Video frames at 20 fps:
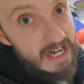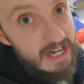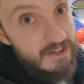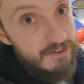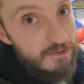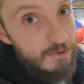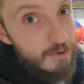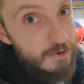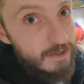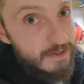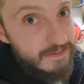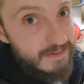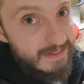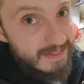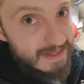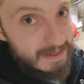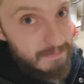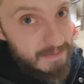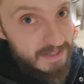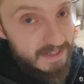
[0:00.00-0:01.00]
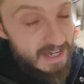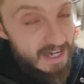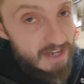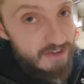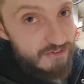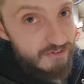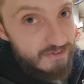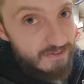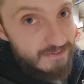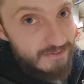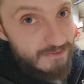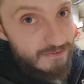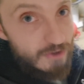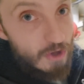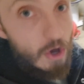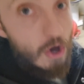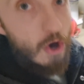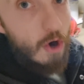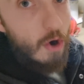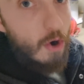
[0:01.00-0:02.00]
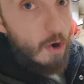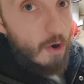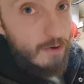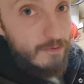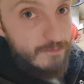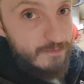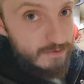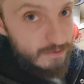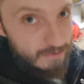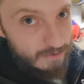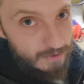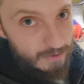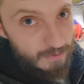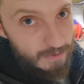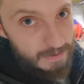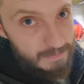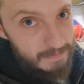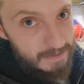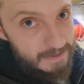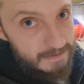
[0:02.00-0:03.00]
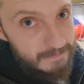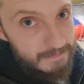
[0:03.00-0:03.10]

is learning the limitations of your equipment.